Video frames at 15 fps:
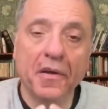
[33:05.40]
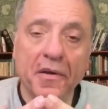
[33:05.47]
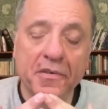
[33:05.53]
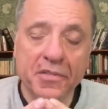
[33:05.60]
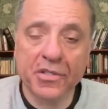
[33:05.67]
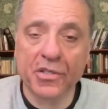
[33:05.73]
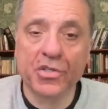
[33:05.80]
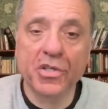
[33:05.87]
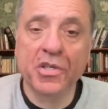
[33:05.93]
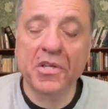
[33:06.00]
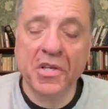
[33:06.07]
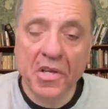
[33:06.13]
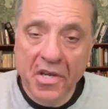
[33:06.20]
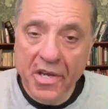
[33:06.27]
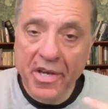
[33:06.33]
such a
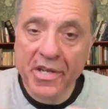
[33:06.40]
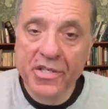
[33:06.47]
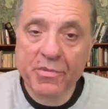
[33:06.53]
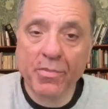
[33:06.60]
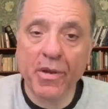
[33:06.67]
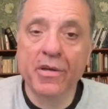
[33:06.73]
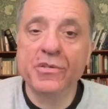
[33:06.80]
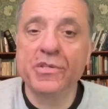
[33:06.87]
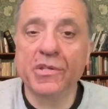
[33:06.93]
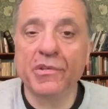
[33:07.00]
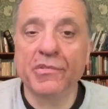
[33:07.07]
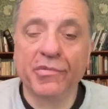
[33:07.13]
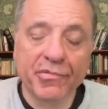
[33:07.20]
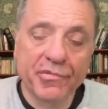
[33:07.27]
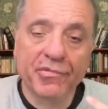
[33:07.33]

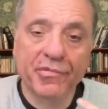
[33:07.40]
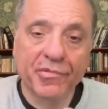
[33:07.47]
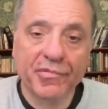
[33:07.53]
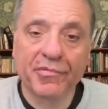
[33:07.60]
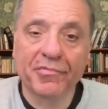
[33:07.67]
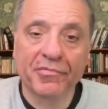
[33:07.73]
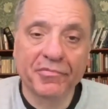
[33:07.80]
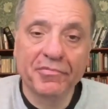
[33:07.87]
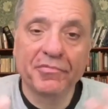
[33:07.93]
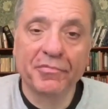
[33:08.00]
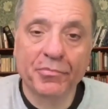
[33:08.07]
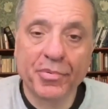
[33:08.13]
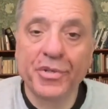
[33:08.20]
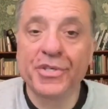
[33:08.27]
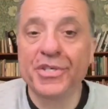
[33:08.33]
explosive
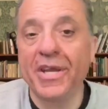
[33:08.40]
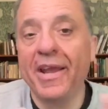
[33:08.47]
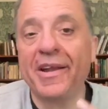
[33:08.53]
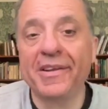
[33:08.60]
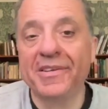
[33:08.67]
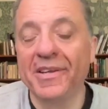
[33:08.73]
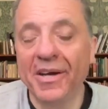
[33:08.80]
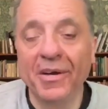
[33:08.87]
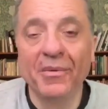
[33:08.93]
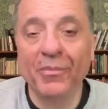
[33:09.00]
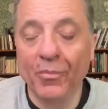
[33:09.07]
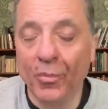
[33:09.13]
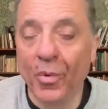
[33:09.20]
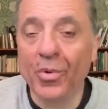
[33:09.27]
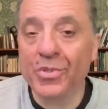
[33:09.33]
projectile,
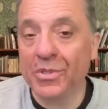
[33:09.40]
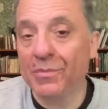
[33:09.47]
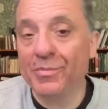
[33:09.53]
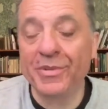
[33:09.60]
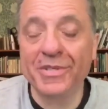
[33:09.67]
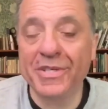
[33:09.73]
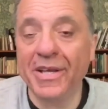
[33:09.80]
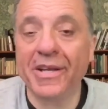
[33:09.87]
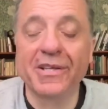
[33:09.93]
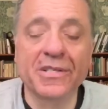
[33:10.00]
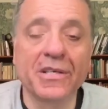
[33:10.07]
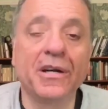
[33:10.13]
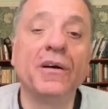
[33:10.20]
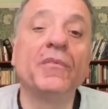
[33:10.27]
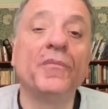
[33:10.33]
water
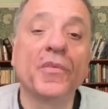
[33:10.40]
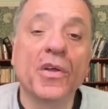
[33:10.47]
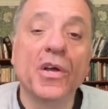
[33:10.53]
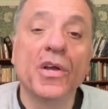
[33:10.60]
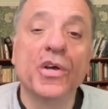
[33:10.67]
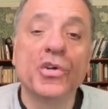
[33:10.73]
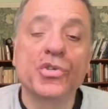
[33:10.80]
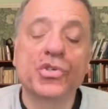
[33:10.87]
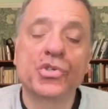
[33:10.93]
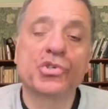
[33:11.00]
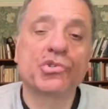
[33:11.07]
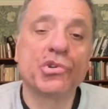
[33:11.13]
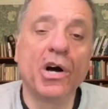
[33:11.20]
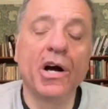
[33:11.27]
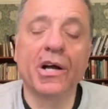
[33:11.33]
projectile,
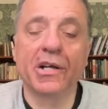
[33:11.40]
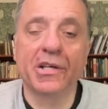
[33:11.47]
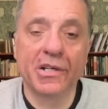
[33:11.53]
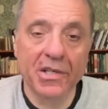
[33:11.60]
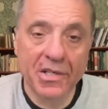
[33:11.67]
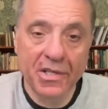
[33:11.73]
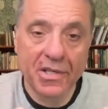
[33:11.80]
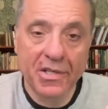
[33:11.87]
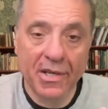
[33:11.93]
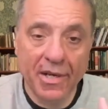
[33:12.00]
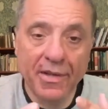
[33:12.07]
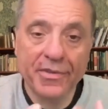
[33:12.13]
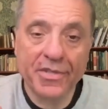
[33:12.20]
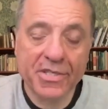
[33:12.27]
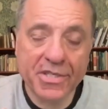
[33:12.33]
struck
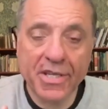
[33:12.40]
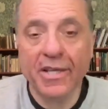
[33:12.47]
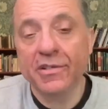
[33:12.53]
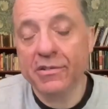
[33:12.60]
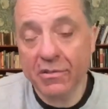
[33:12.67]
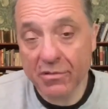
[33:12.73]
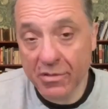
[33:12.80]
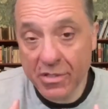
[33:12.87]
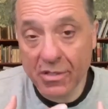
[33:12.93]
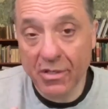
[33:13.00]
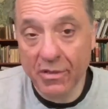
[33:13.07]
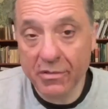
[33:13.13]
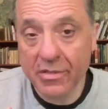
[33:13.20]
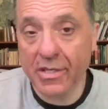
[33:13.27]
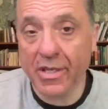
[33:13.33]
at the center of the
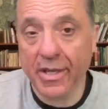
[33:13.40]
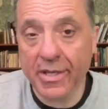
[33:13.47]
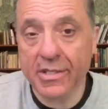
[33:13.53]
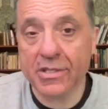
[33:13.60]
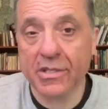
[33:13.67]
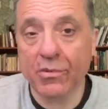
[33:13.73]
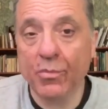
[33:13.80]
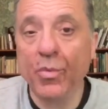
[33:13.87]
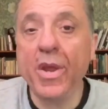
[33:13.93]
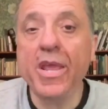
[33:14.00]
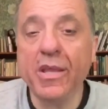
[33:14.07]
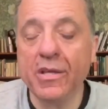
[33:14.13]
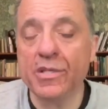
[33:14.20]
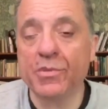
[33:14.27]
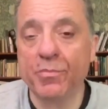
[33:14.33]
sluice gates, the
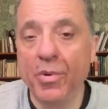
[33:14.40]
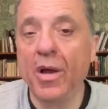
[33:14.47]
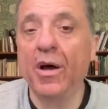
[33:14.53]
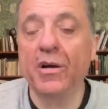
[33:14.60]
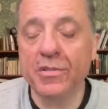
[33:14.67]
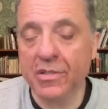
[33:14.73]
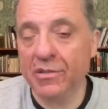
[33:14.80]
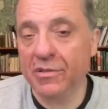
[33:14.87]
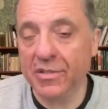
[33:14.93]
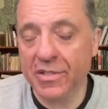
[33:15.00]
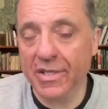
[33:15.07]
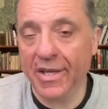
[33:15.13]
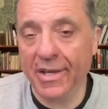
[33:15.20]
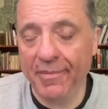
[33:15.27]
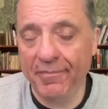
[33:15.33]
weakest part of the
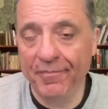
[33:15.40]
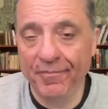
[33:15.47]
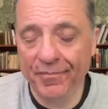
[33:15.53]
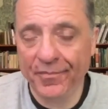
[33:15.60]
dam,